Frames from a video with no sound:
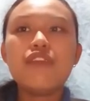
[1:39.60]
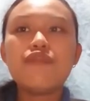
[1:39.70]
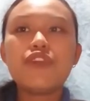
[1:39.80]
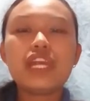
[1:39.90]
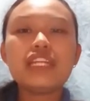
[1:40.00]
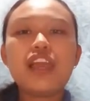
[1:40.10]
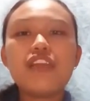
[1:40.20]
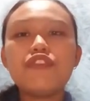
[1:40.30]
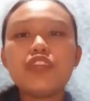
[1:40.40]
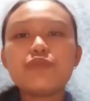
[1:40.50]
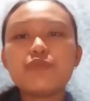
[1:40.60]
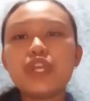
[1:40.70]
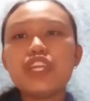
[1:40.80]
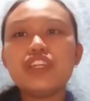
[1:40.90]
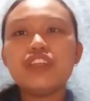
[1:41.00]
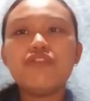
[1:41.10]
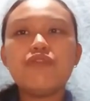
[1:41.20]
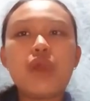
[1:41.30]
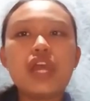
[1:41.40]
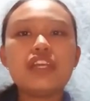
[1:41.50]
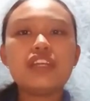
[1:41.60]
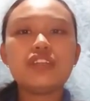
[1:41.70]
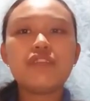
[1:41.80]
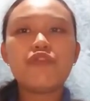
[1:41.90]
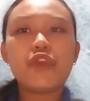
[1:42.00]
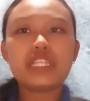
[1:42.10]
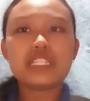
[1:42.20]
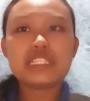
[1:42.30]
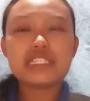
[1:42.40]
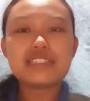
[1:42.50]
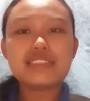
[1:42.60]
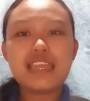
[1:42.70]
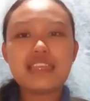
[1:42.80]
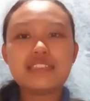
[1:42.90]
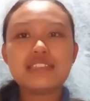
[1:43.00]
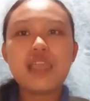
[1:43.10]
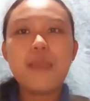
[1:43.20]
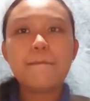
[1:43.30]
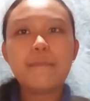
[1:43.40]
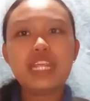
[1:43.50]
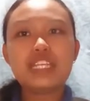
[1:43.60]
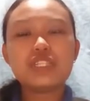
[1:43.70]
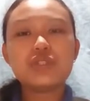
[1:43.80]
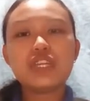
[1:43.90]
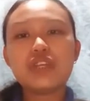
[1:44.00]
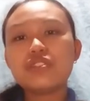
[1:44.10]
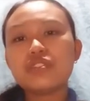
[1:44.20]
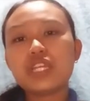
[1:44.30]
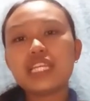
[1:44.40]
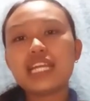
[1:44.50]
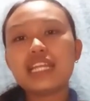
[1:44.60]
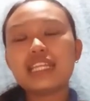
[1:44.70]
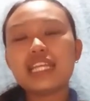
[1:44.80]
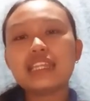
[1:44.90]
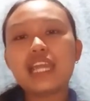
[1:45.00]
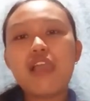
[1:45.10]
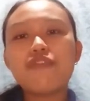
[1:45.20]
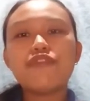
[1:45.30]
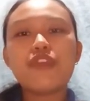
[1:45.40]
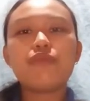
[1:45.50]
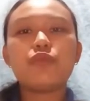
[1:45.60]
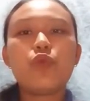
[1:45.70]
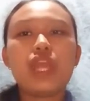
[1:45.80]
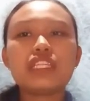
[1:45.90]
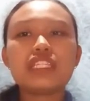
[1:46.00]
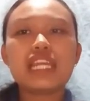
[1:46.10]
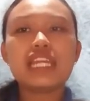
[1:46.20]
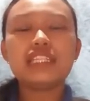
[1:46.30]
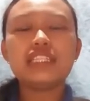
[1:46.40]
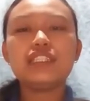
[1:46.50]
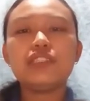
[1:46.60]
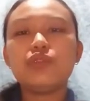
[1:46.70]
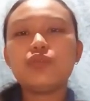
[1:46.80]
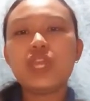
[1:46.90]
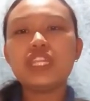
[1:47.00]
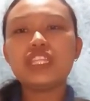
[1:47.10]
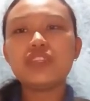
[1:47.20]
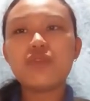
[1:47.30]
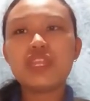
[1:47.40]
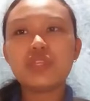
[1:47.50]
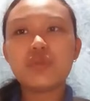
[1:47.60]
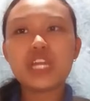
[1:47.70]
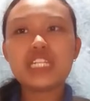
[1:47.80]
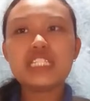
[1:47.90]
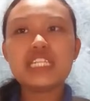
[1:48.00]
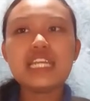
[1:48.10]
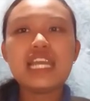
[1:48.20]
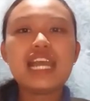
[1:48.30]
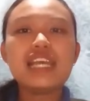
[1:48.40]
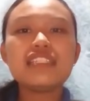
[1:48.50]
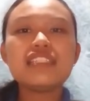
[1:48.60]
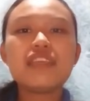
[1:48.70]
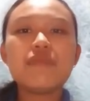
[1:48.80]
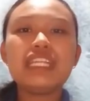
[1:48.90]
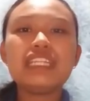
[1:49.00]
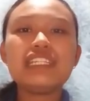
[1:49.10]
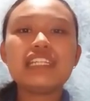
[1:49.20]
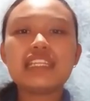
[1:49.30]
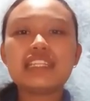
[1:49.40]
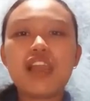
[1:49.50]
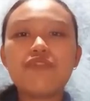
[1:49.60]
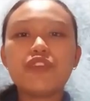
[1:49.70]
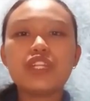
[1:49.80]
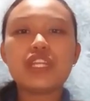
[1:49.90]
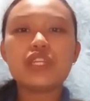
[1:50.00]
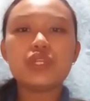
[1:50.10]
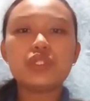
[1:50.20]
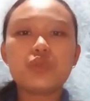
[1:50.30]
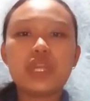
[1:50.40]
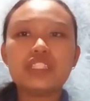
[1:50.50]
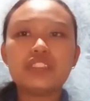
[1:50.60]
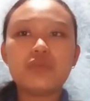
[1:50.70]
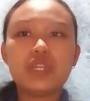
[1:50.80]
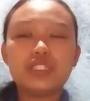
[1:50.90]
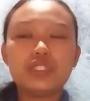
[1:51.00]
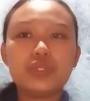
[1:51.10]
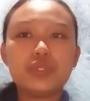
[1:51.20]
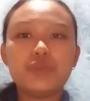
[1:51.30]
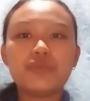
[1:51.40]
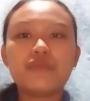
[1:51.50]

for an average period of 146 days, based on the historical data from 2019 to 2021 and estimated data for the year 2022.